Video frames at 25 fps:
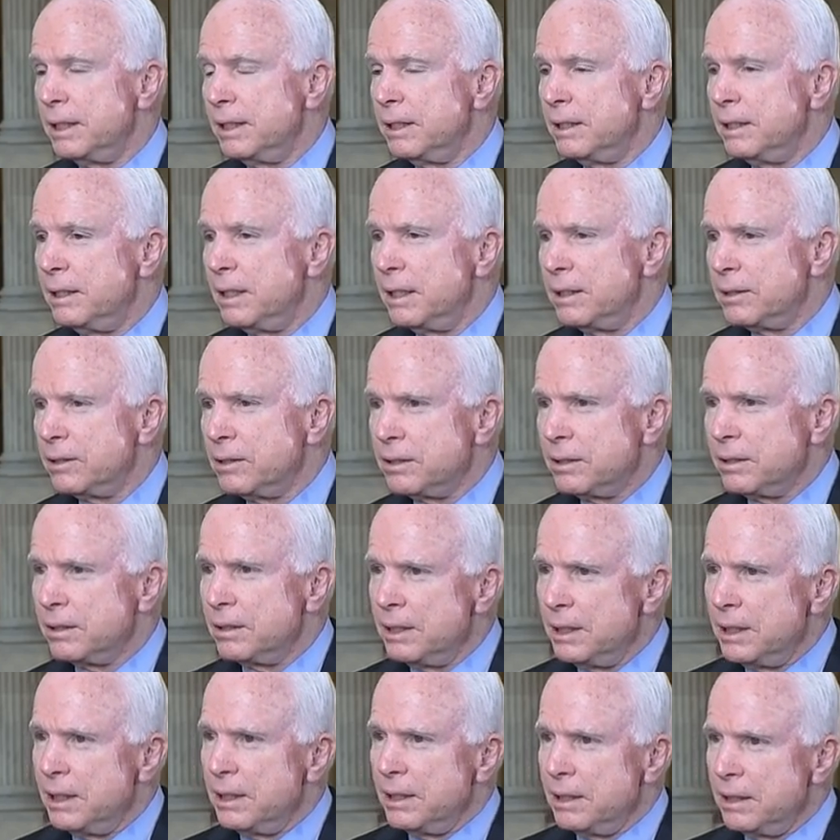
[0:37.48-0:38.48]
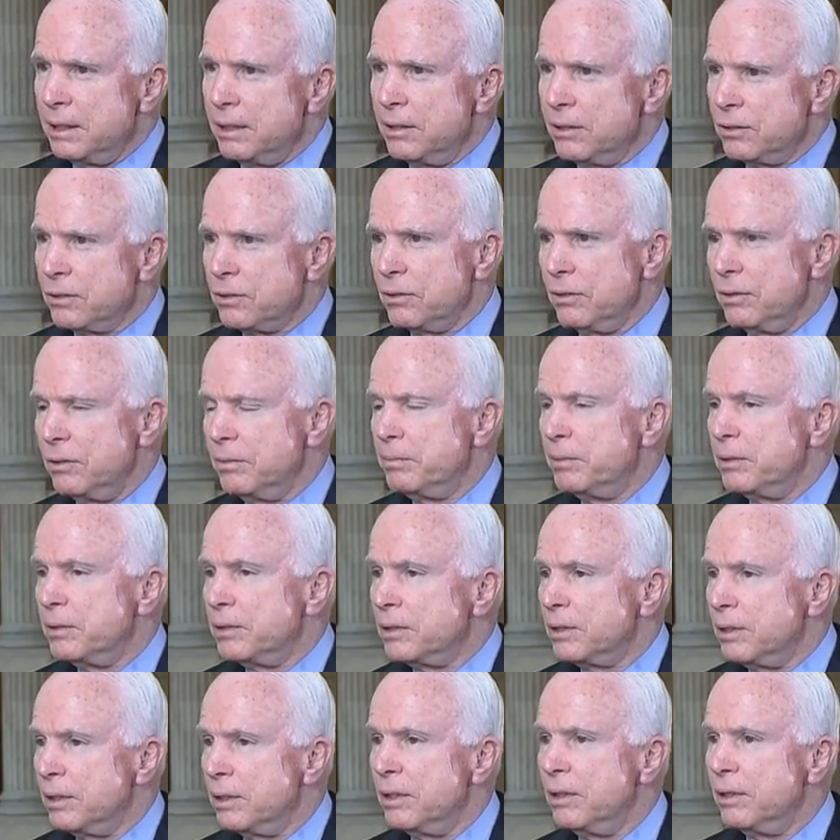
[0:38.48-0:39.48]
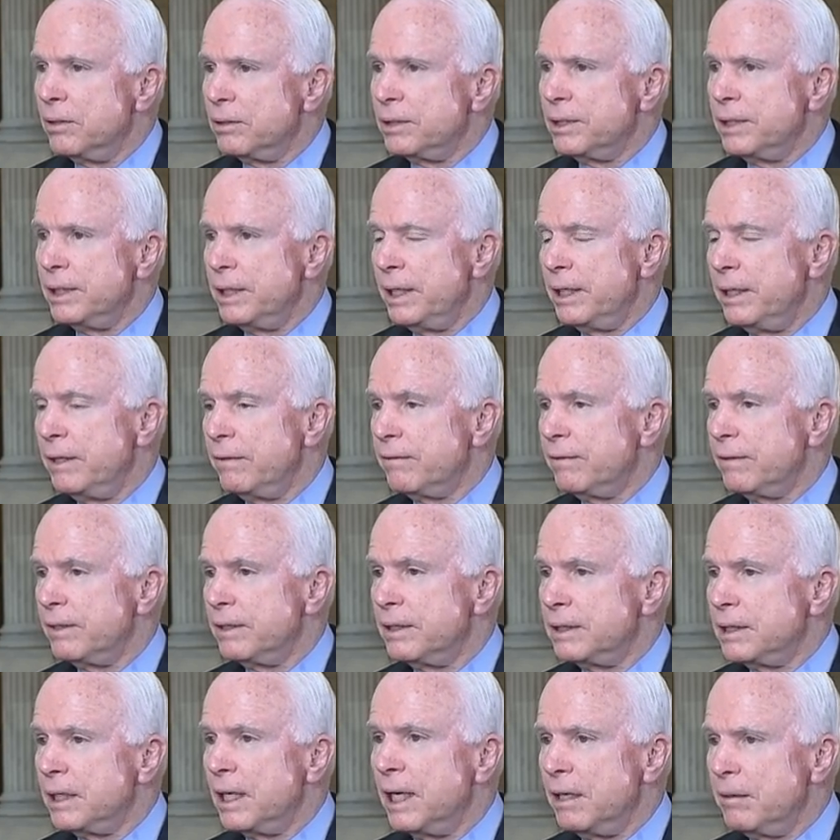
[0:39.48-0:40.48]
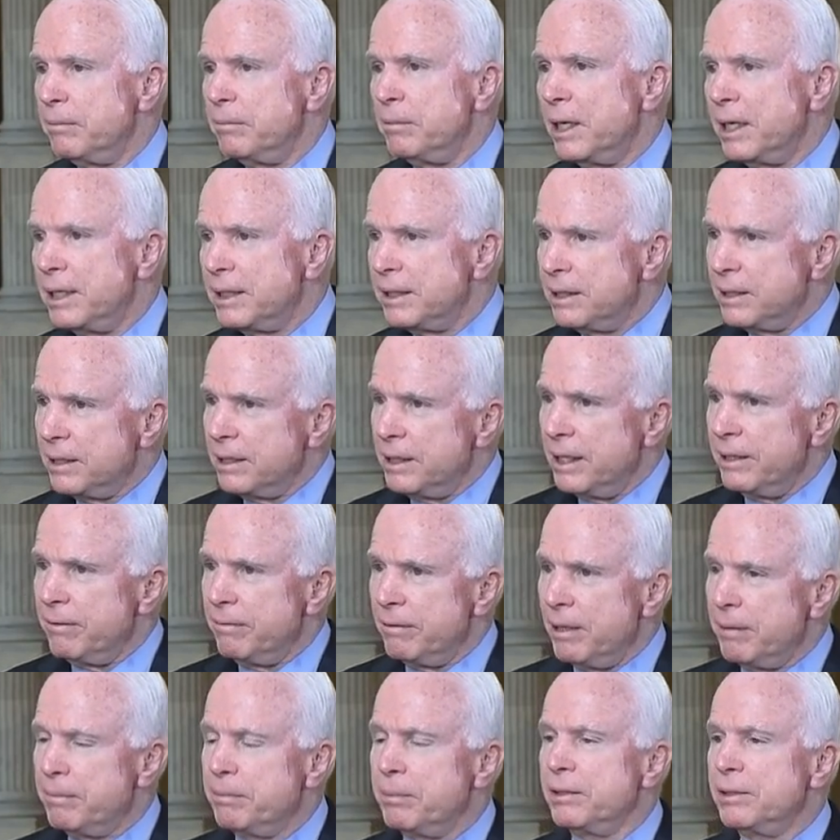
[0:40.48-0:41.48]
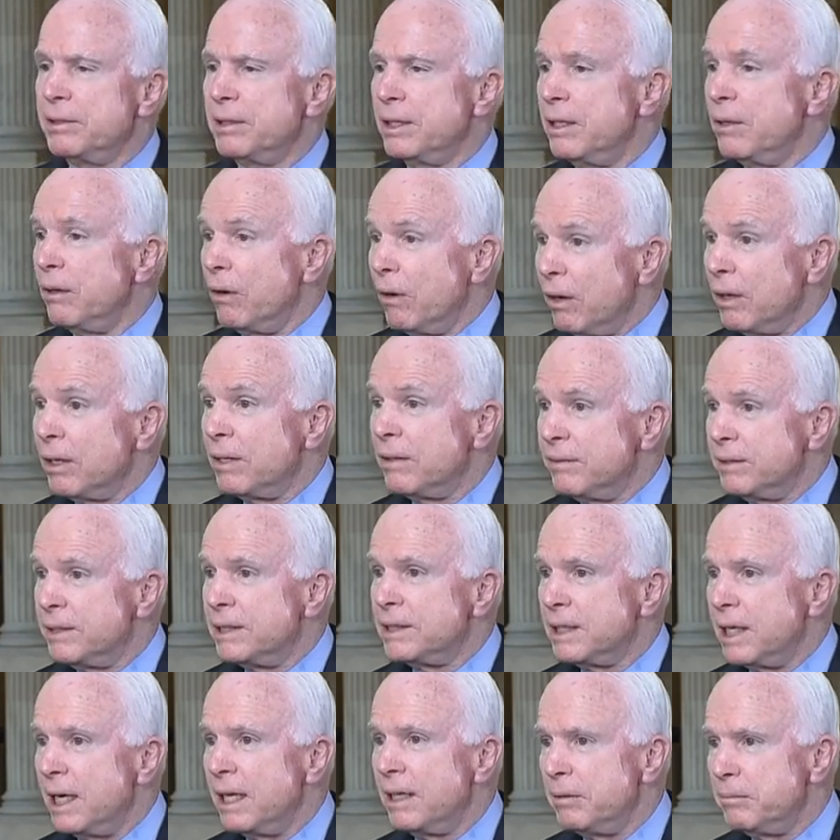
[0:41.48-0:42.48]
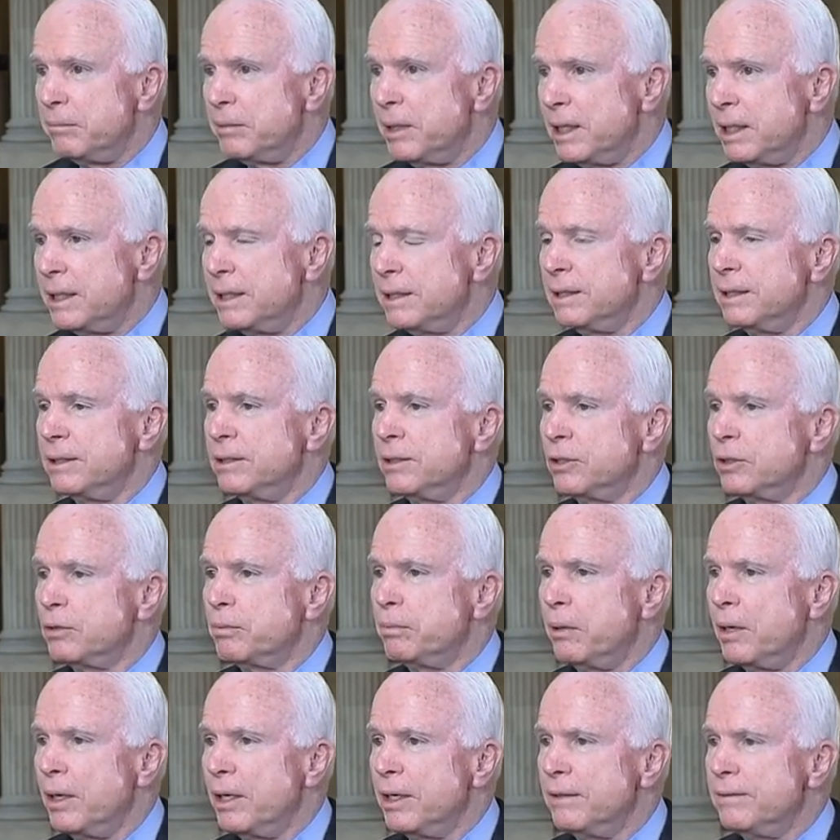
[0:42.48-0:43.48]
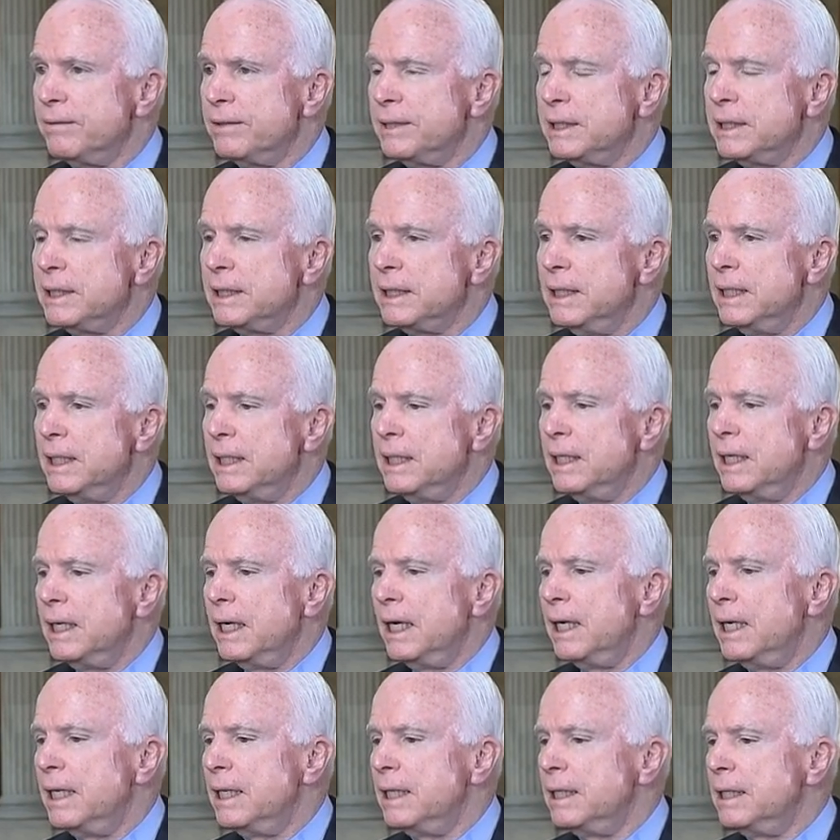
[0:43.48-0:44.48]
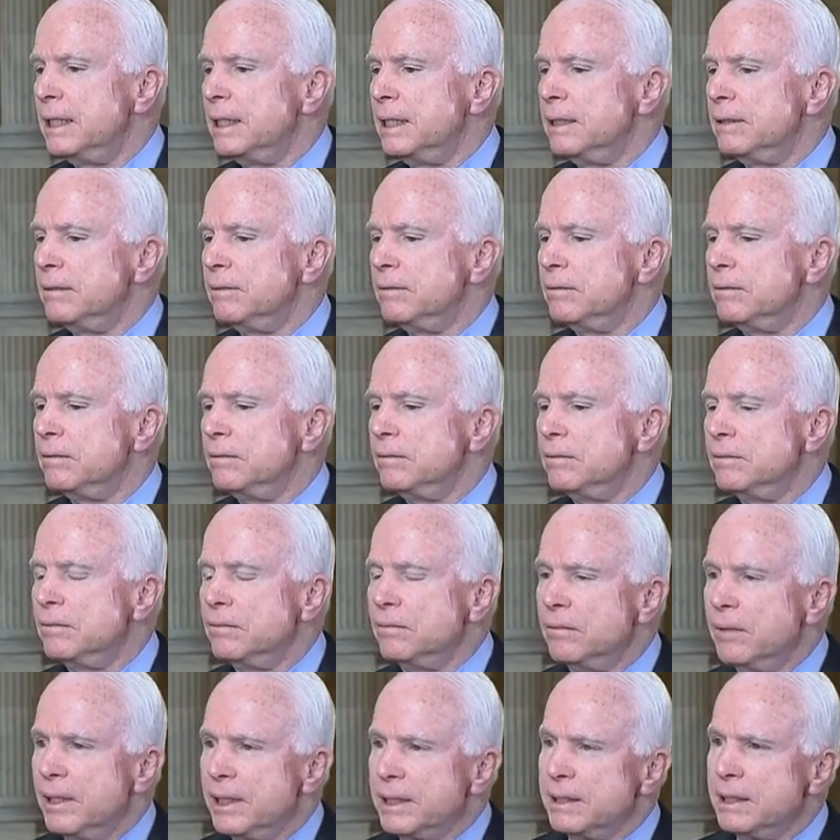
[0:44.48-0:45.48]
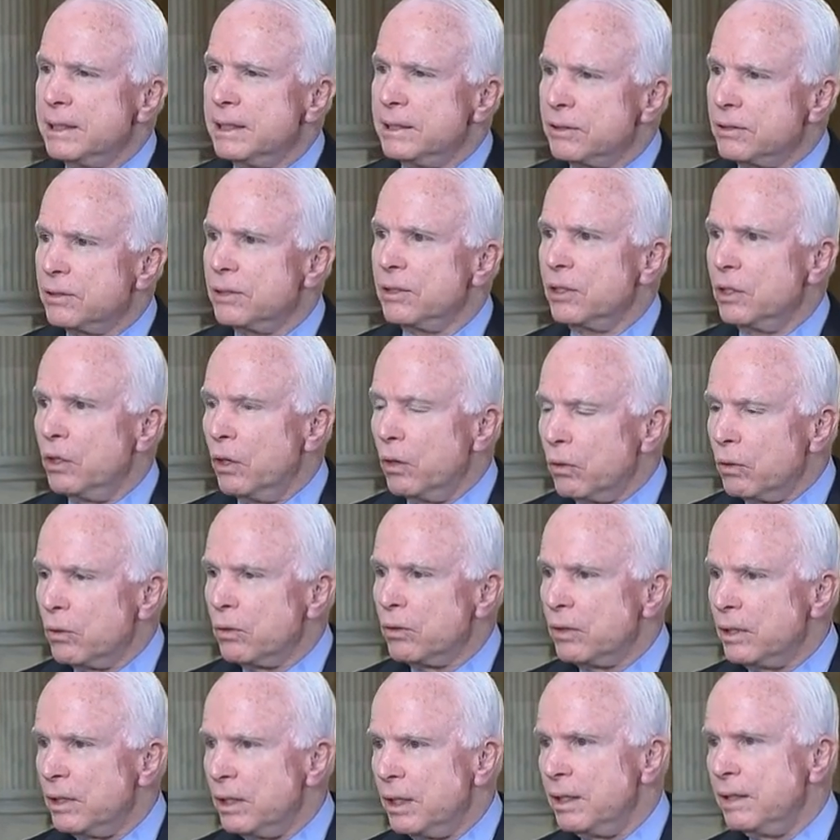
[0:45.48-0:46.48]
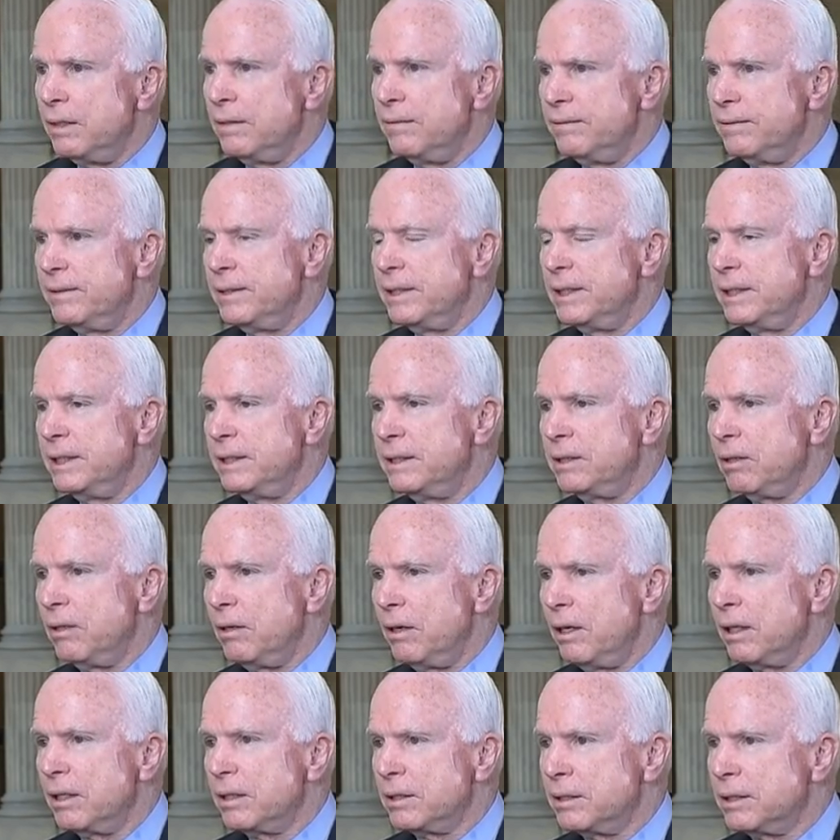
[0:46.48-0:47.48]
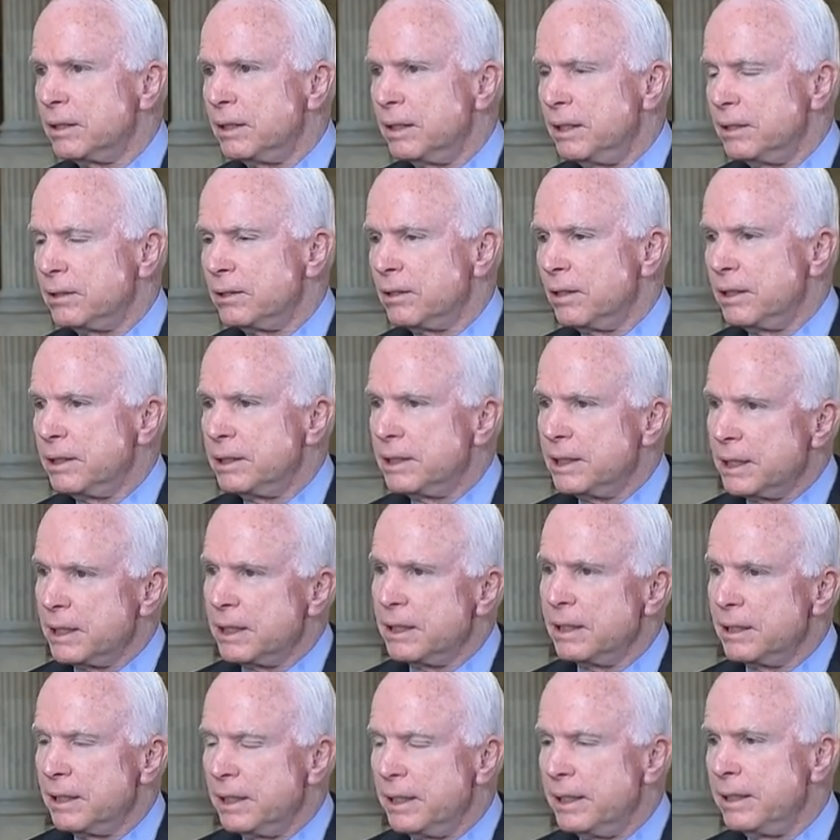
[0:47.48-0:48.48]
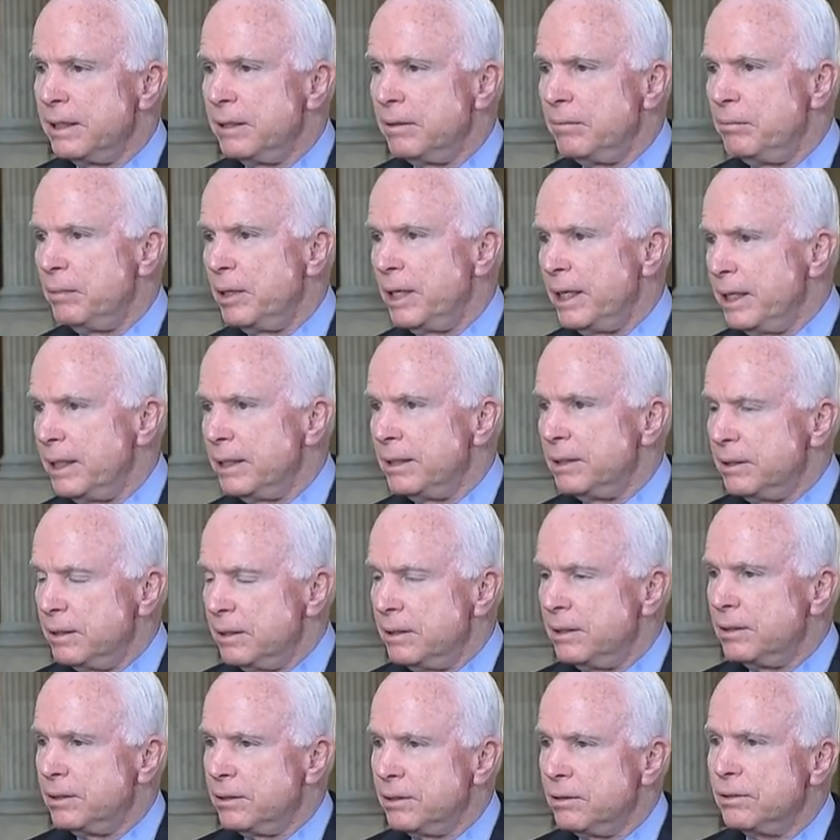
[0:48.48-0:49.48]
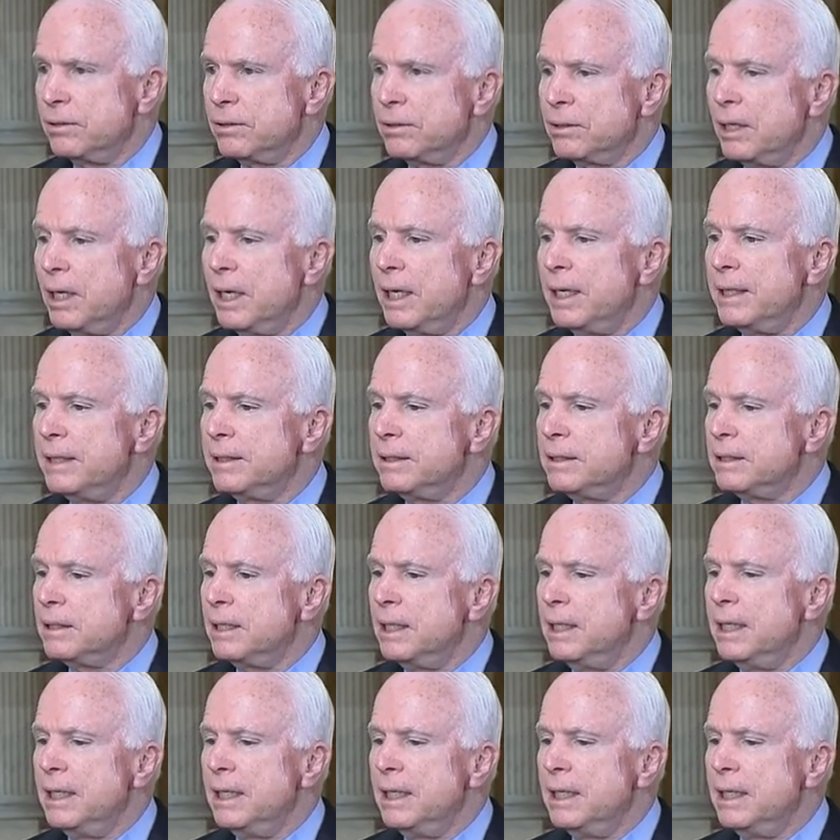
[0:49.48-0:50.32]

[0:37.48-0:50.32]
Does this group who's negotiating for the Taliban, do they represent all of the Taliban or just part of it? What is the goal of the talks as articulated by the two sides?